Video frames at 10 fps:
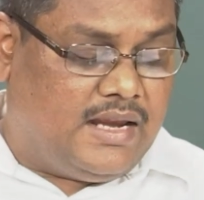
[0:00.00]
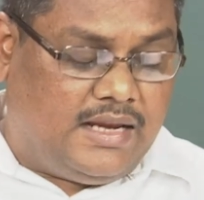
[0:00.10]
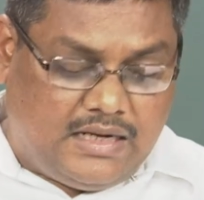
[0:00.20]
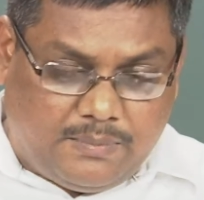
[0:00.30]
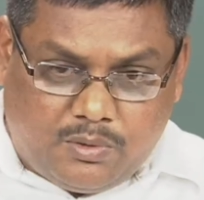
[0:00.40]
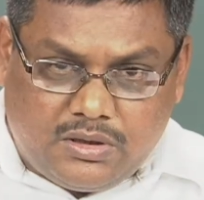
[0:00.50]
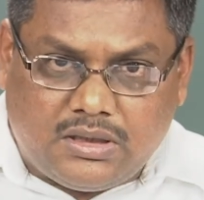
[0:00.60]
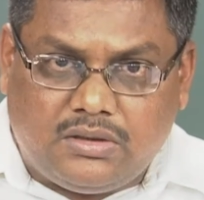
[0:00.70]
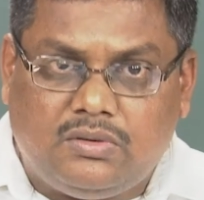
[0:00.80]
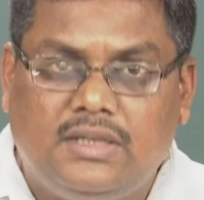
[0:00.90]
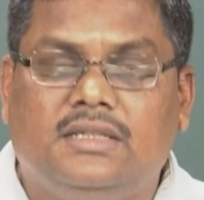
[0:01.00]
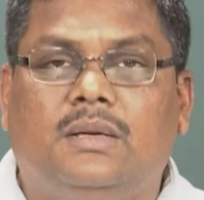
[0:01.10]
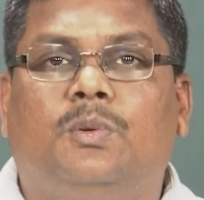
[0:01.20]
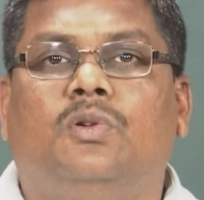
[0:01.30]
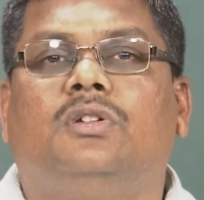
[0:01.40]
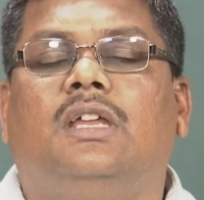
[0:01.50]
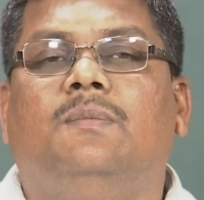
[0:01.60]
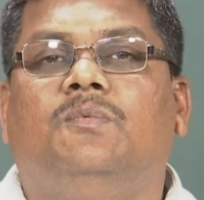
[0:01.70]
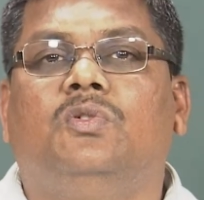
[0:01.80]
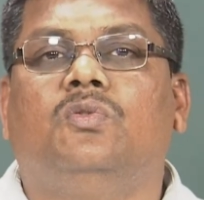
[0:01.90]
In opposition to this, the
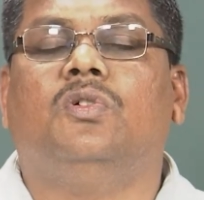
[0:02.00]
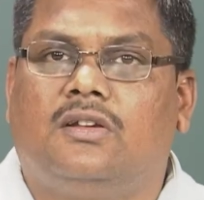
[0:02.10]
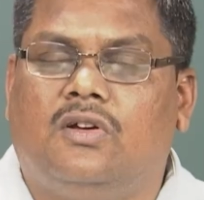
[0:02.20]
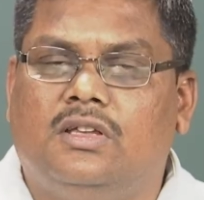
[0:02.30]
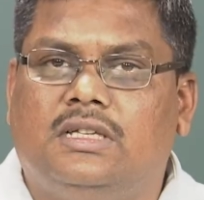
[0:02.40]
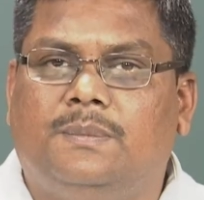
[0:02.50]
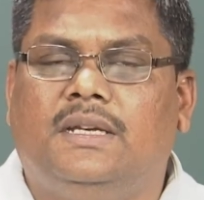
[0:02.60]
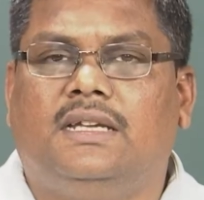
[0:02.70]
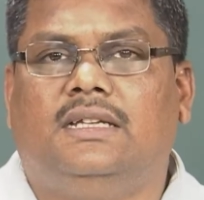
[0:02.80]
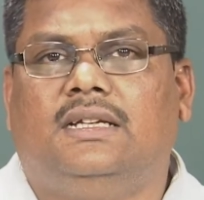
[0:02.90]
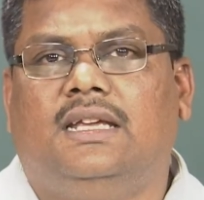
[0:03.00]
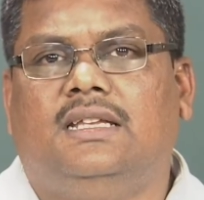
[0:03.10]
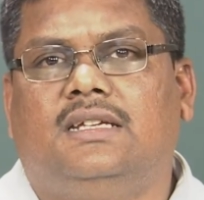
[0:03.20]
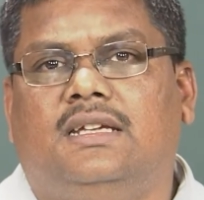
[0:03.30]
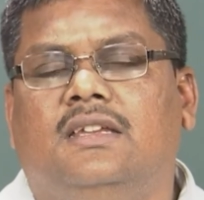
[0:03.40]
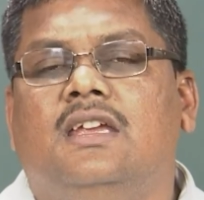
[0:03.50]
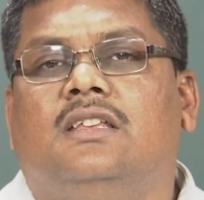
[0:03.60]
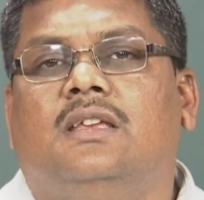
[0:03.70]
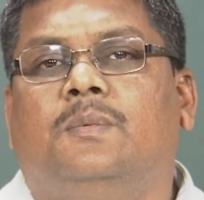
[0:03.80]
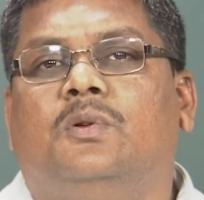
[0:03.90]
prototype view concept and categorization
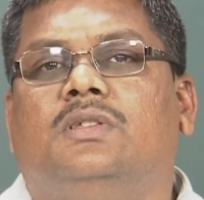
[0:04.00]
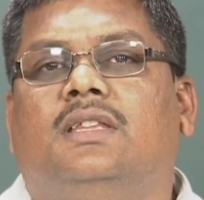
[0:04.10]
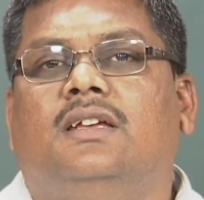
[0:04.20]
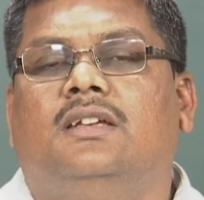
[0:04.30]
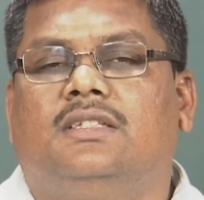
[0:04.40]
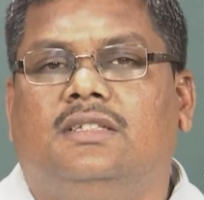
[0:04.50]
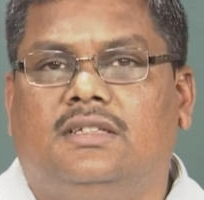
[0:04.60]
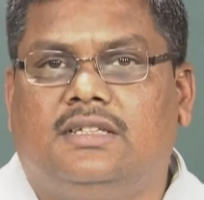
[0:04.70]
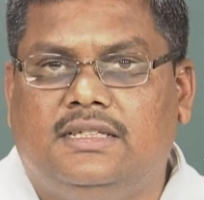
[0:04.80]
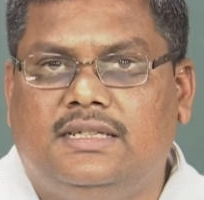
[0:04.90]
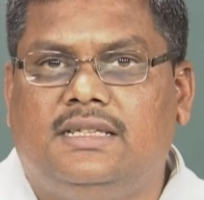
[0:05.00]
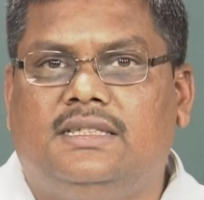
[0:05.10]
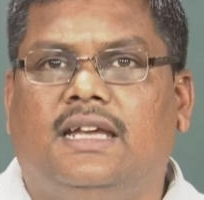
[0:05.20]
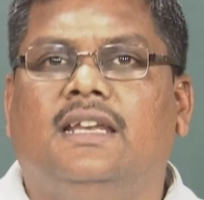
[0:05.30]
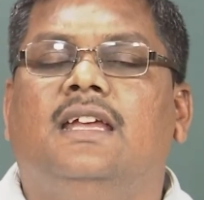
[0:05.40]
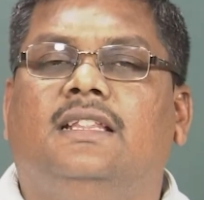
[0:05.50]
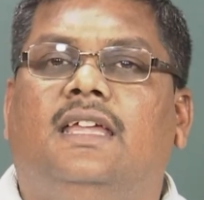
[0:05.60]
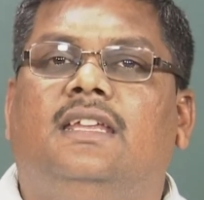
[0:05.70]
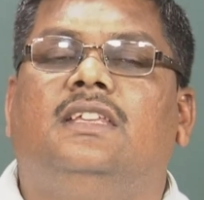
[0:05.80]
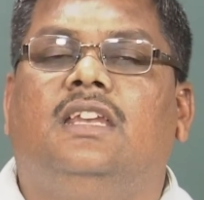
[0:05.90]
suggests that there
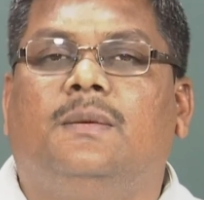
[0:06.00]
is an